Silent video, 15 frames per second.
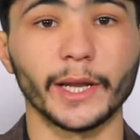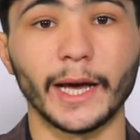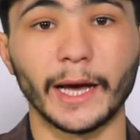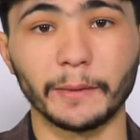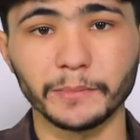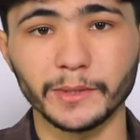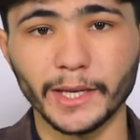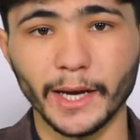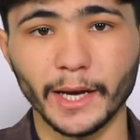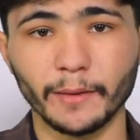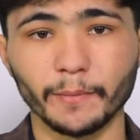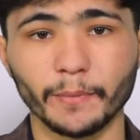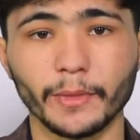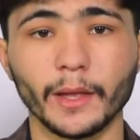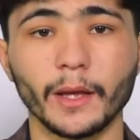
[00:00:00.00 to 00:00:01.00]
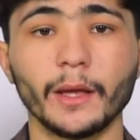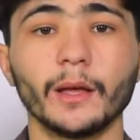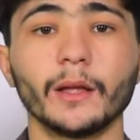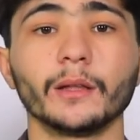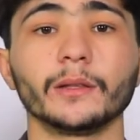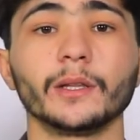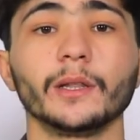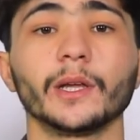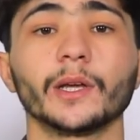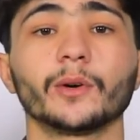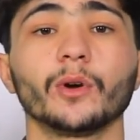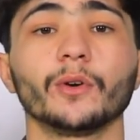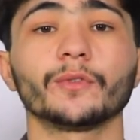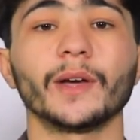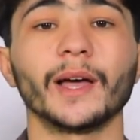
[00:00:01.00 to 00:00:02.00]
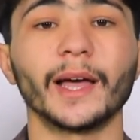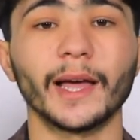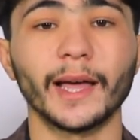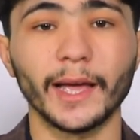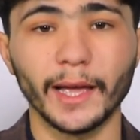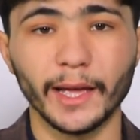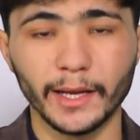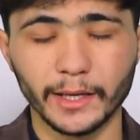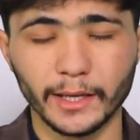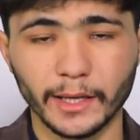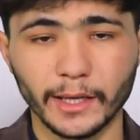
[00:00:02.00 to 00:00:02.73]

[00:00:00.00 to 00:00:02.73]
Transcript: Hamza, the letter of ha,